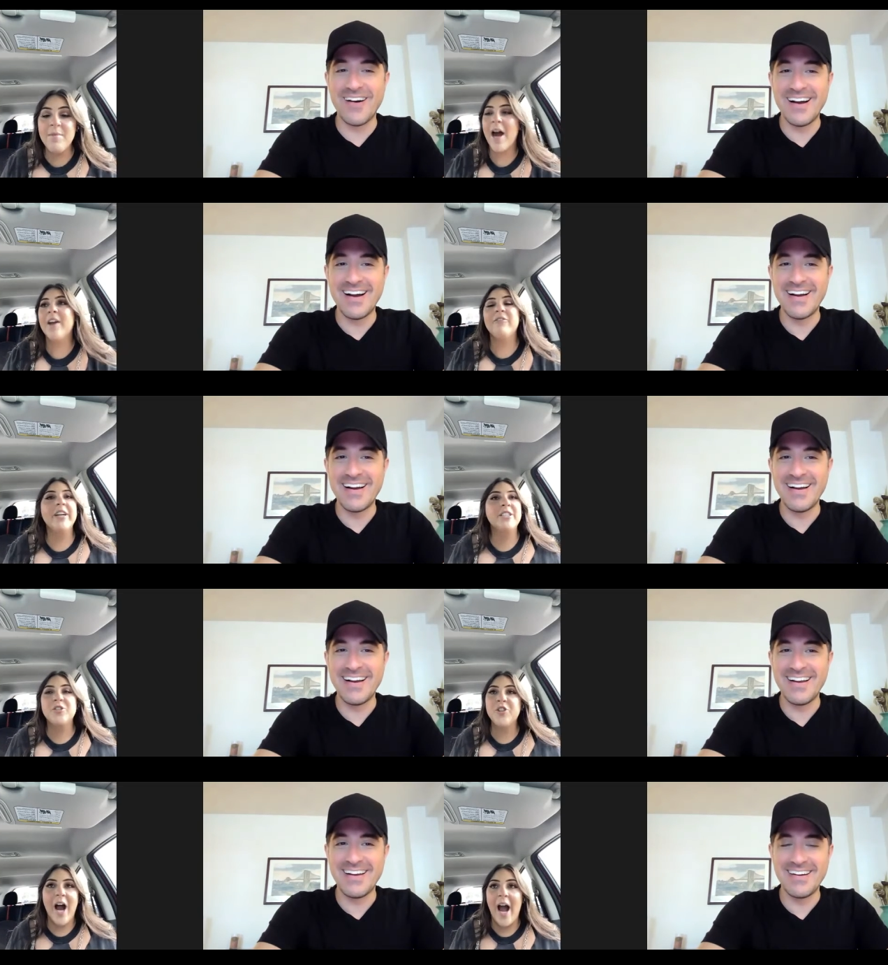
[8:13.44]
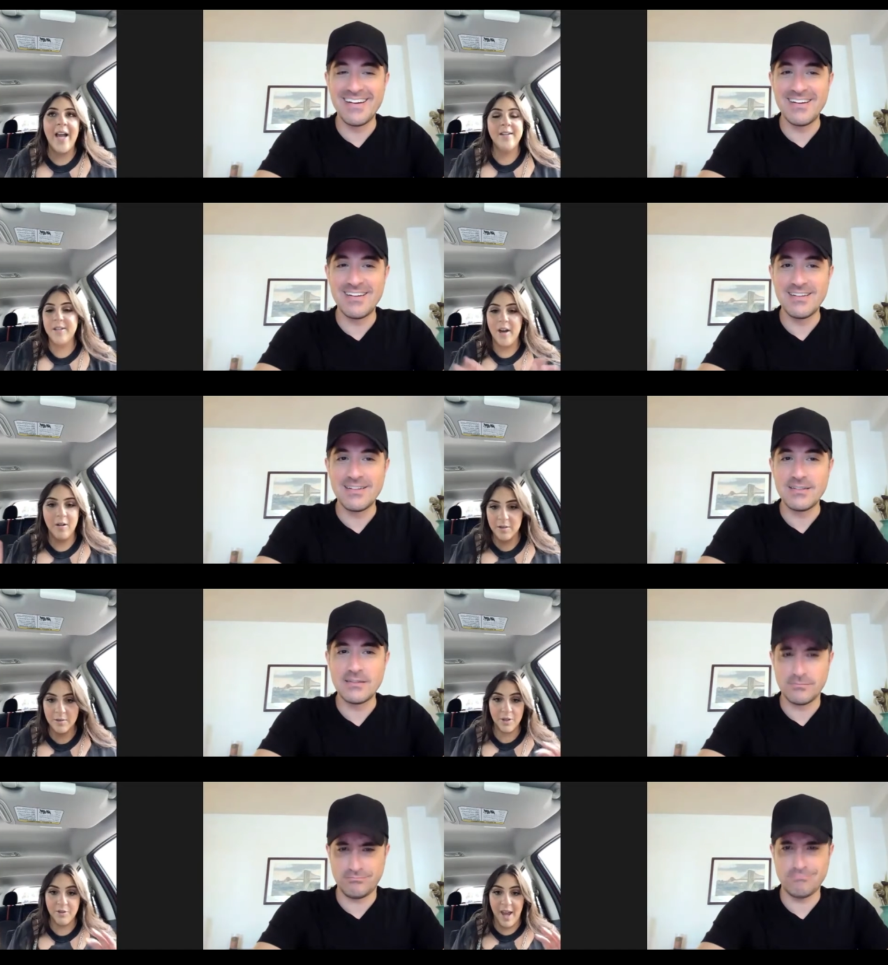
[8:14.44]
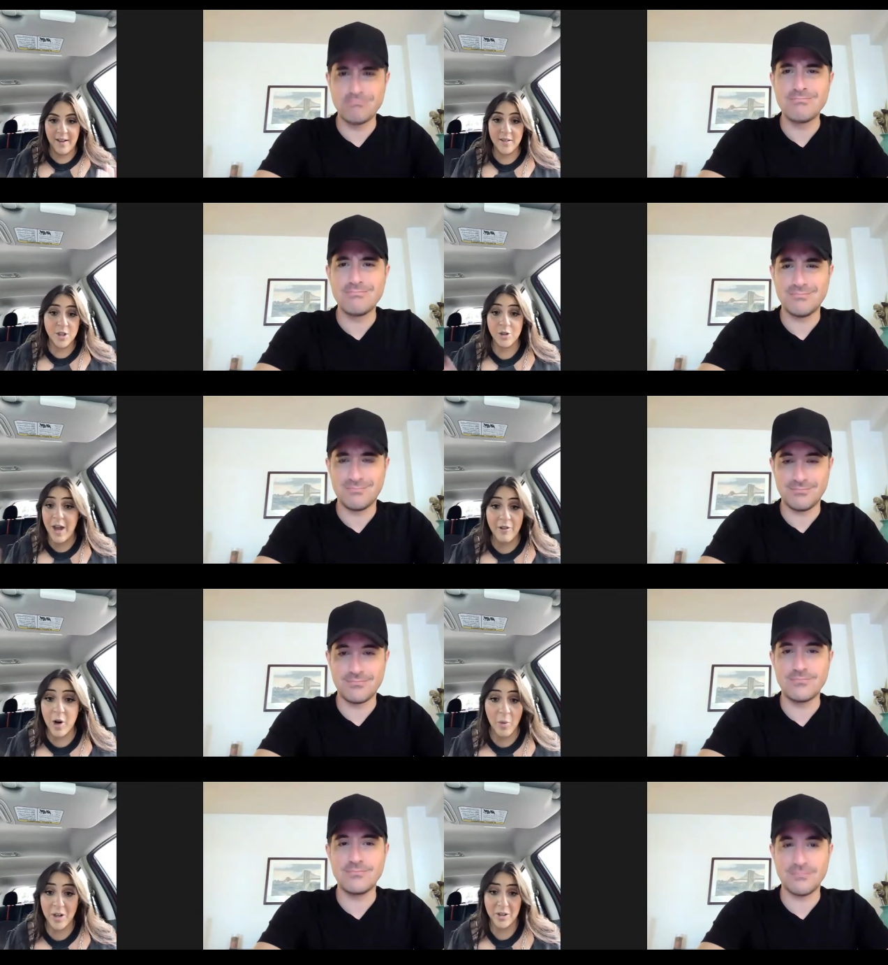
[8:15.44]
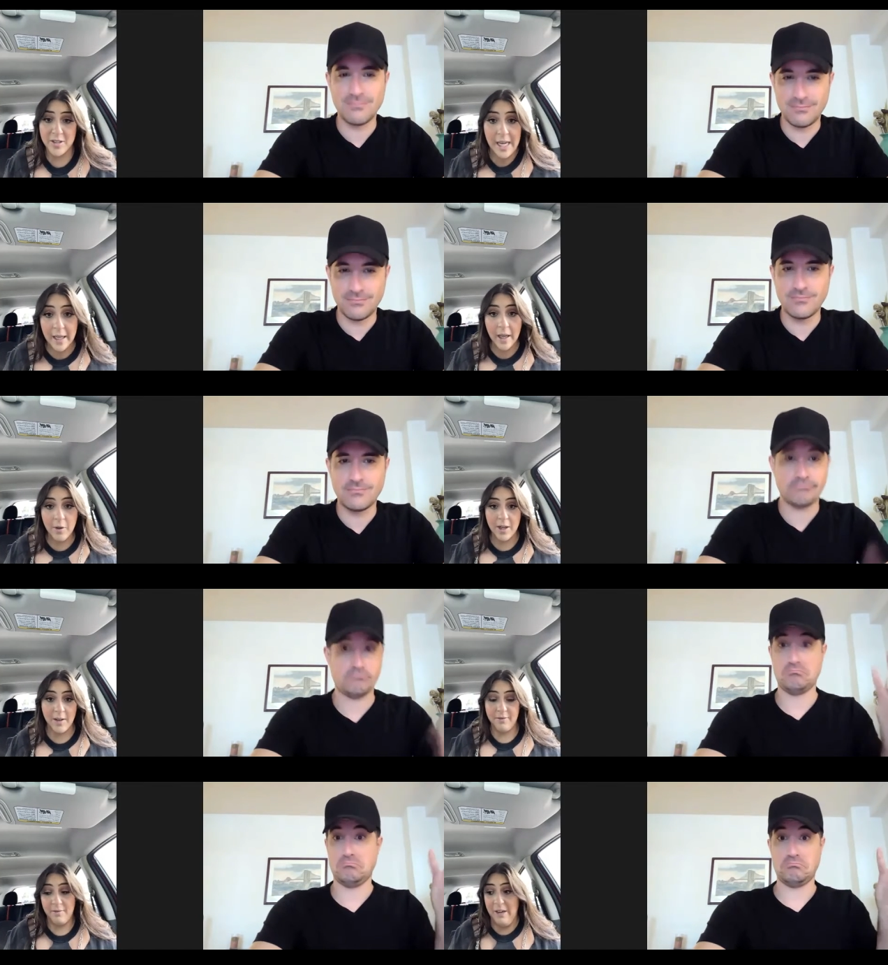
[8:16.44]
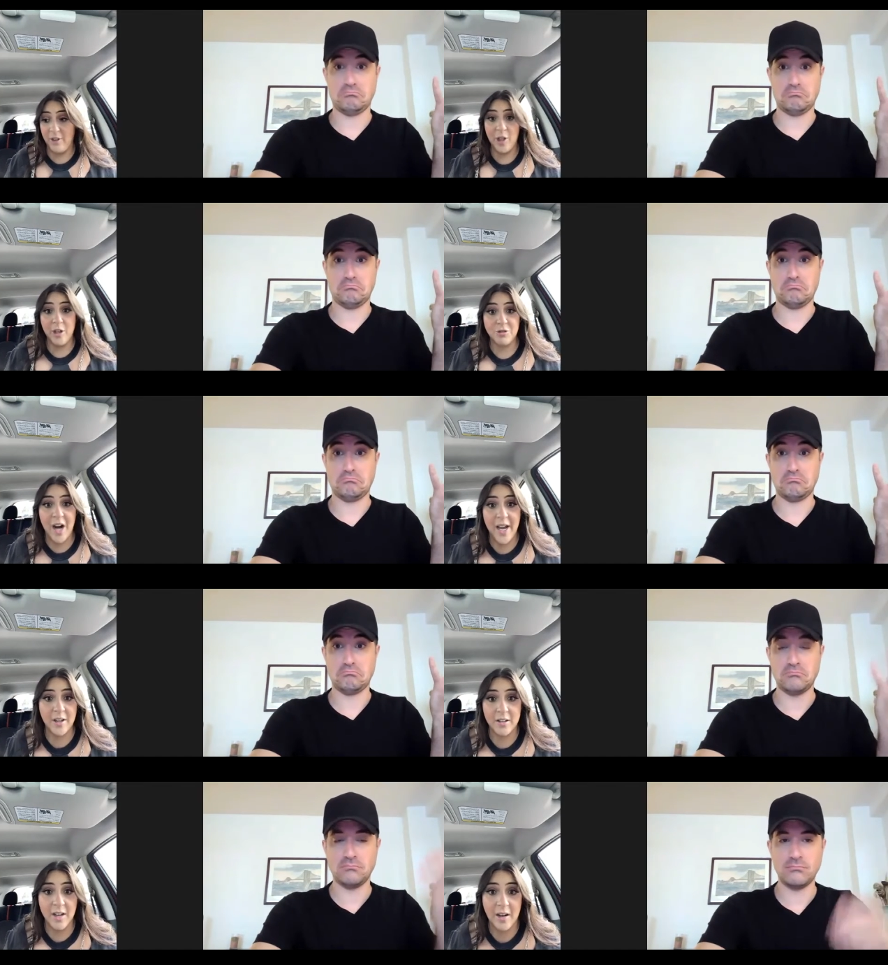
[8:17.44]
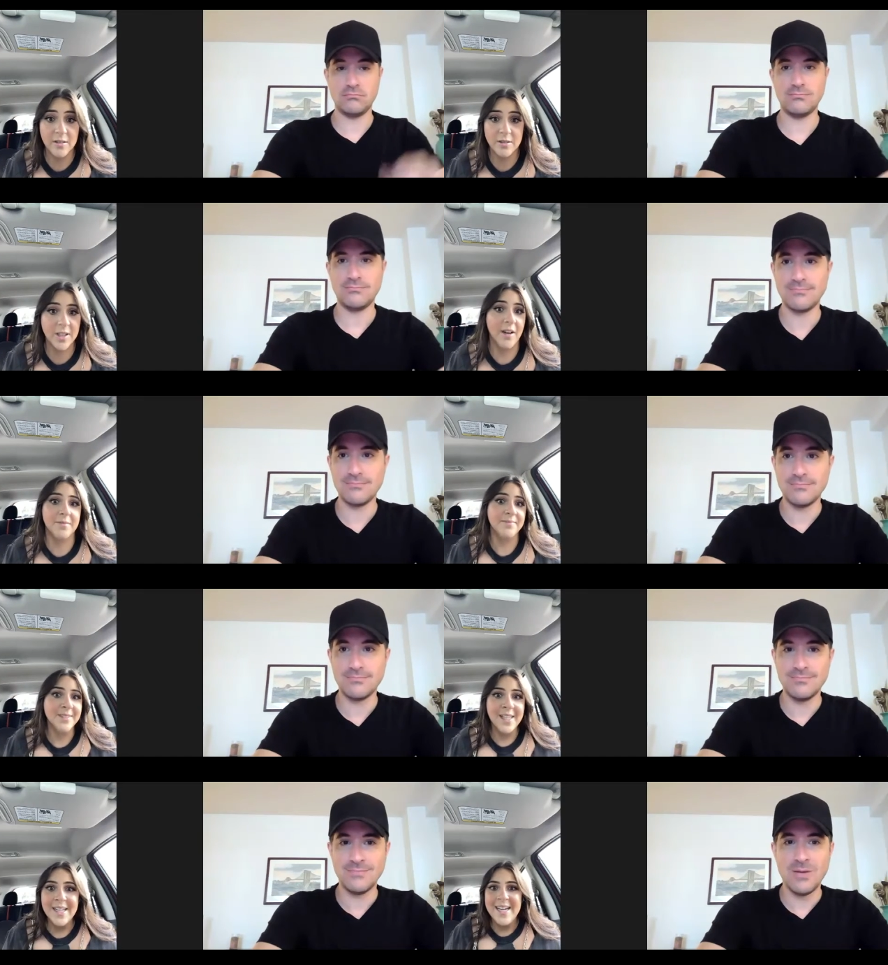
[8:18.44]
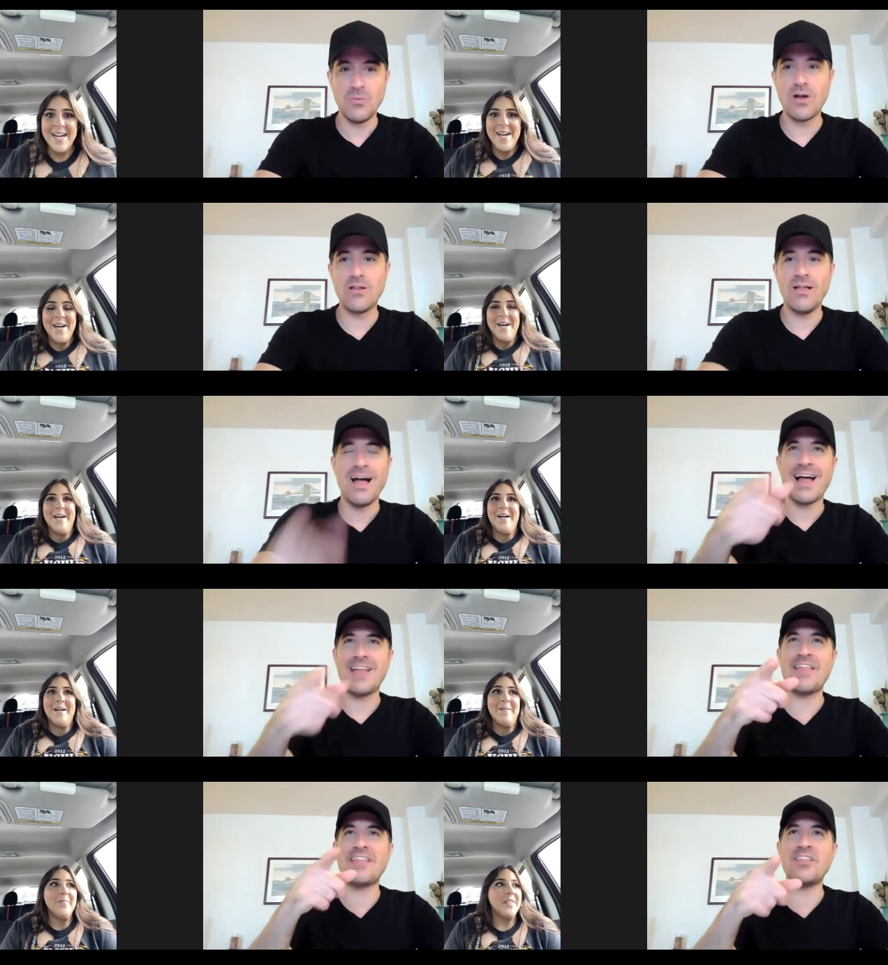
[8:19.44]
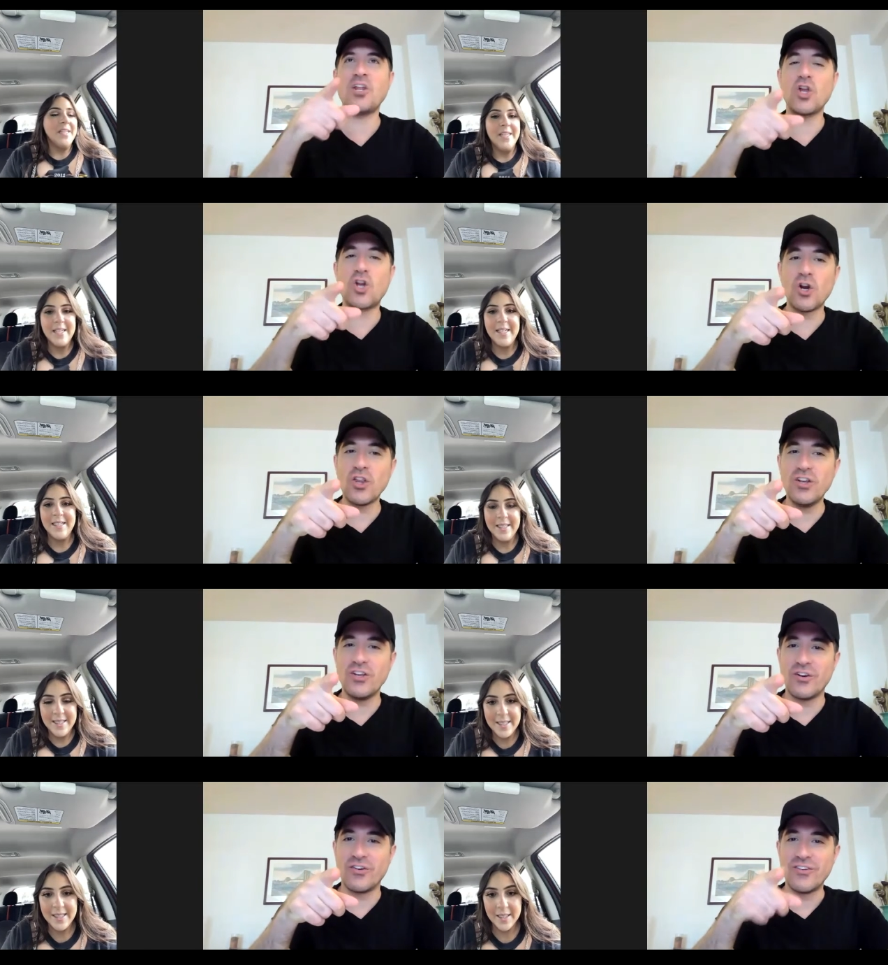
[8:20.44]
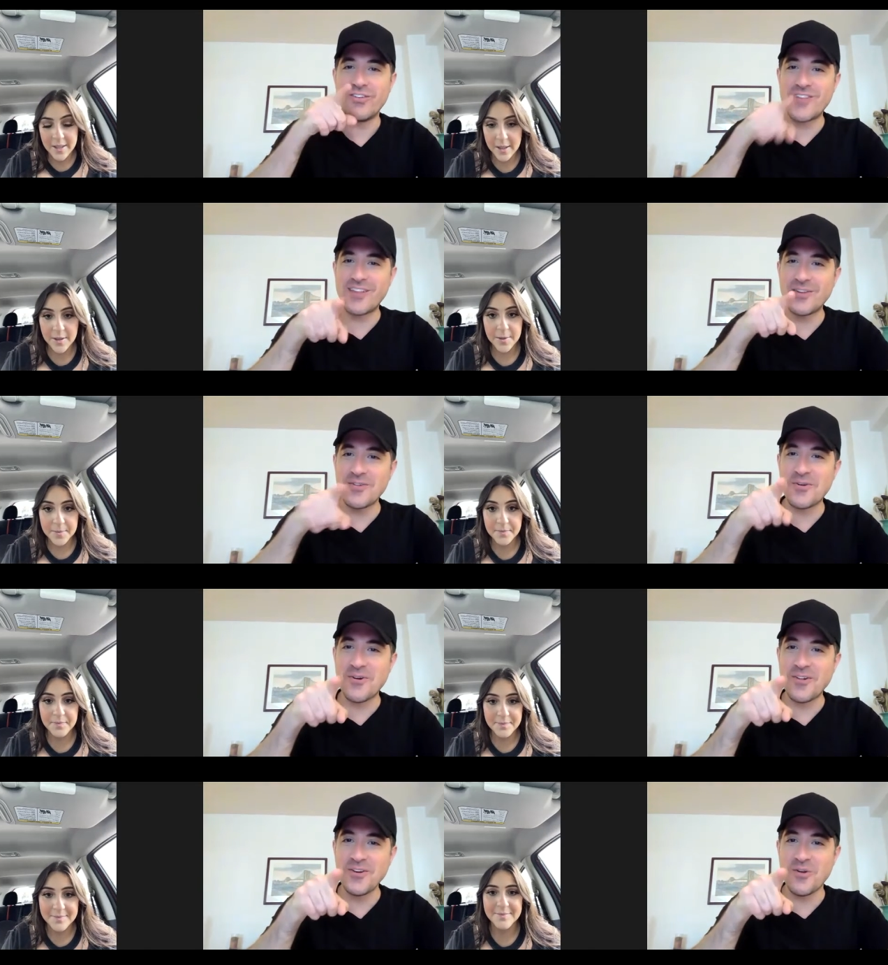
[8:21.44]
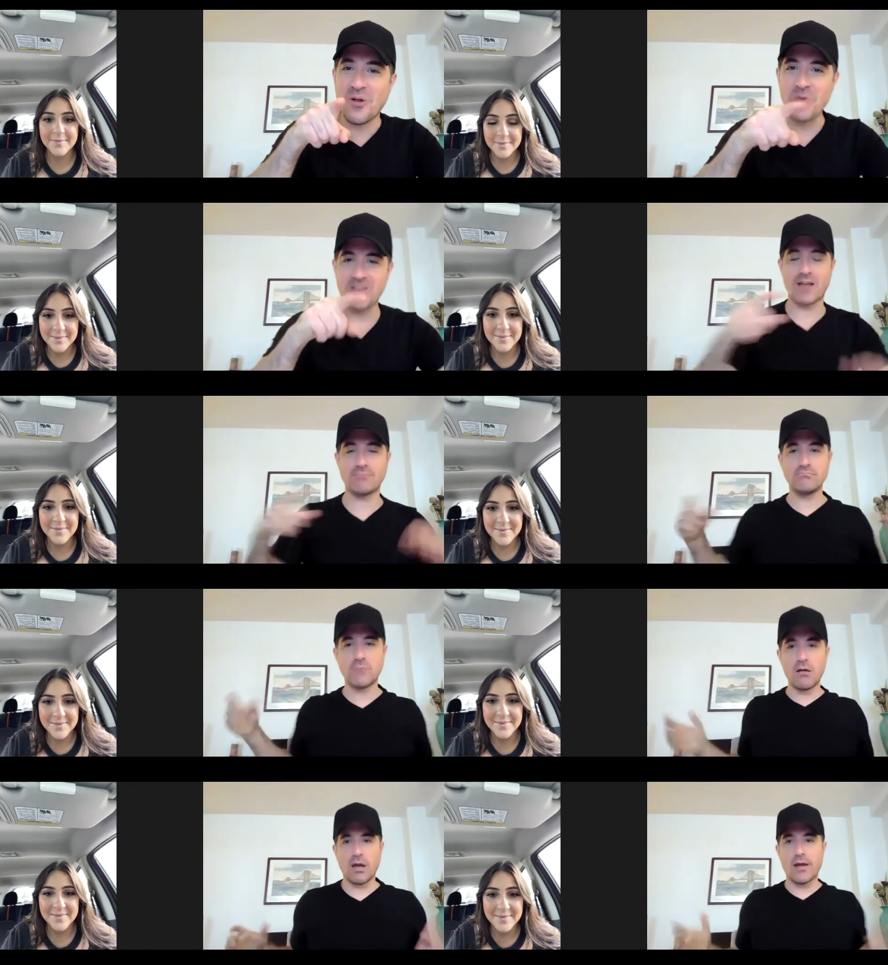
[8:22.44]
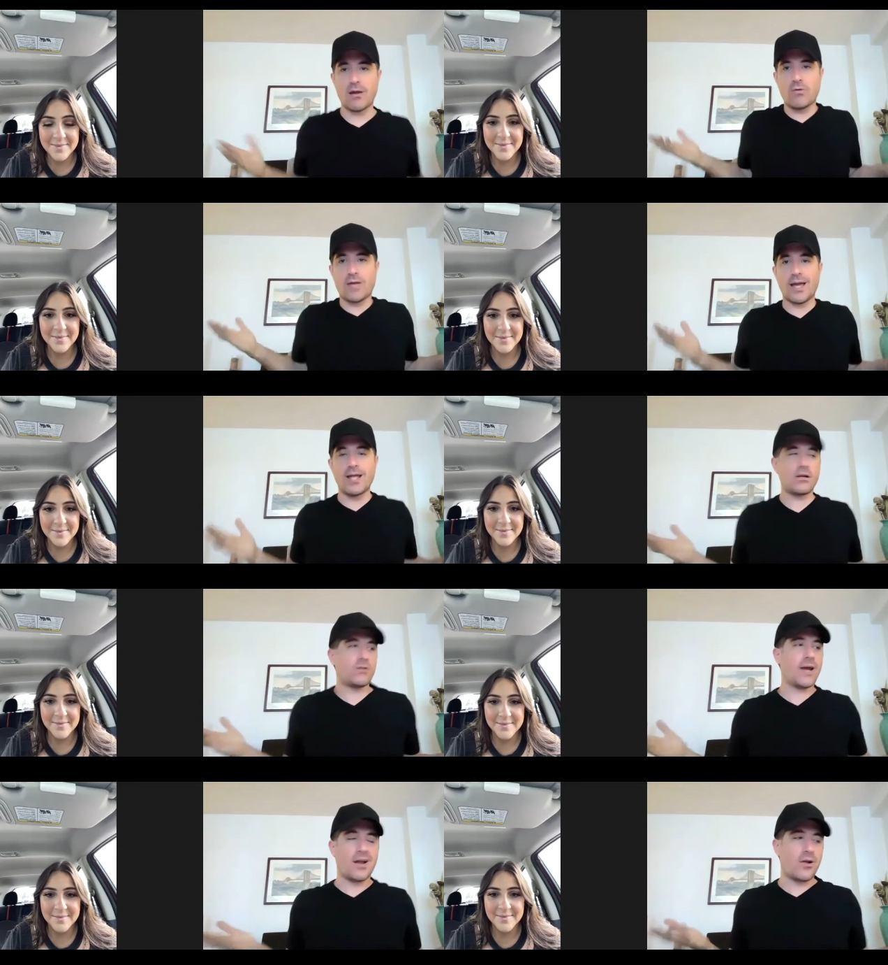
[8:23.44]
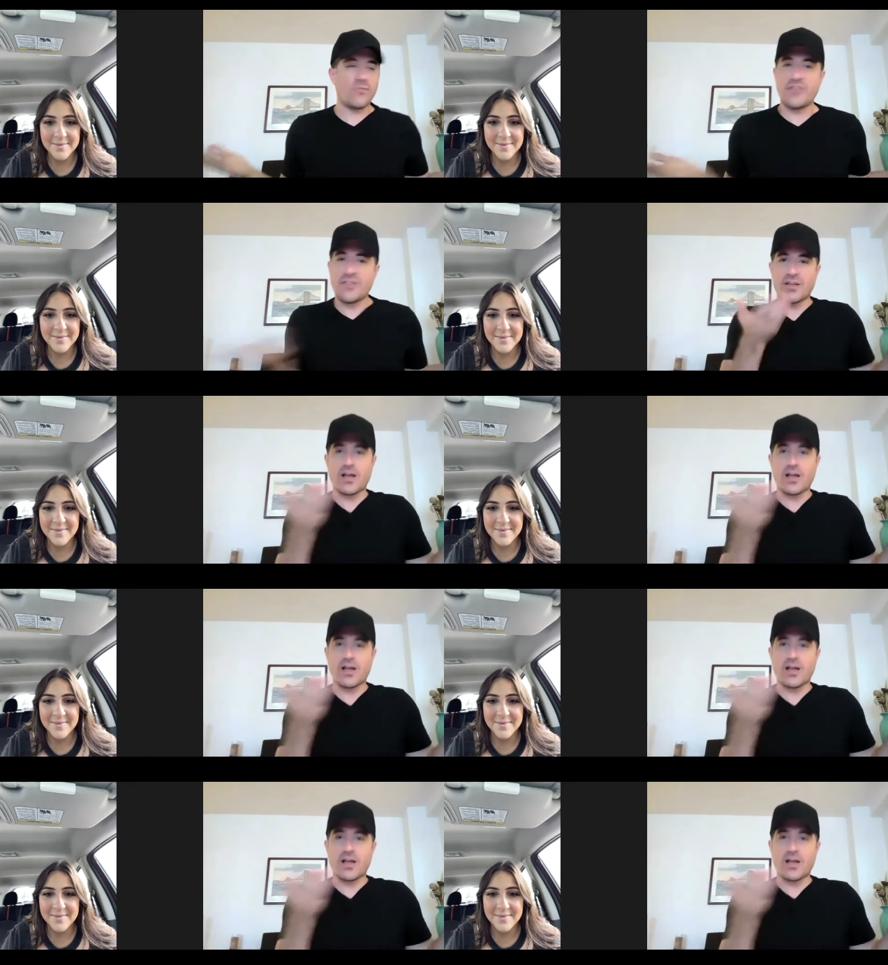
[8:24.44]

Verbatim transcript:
Speaker 1: I'm not afraid to try, you know, new things. You never know where it'll take you. And if, if you don't try, you don't know. So,
Speaker 2: well, um, that little girl in you, there's that little girl in you always that, okay, I don't get it. Great. I don't fit in the